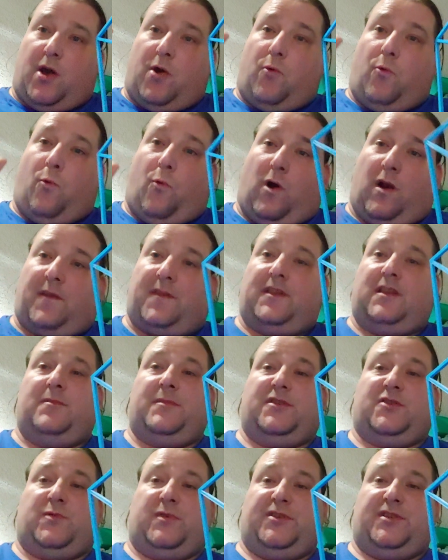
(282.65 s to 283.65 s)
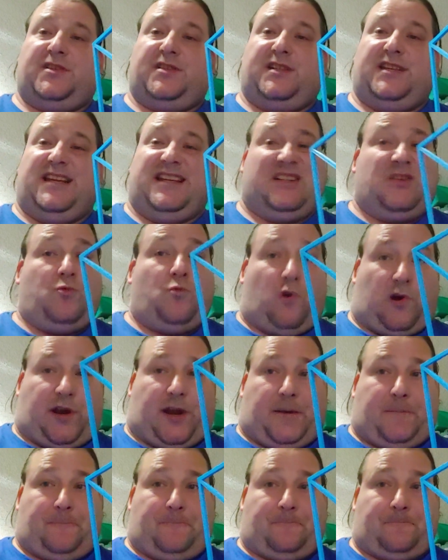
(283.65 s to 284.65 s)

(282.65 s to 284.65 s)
One of the limit switches isn't working.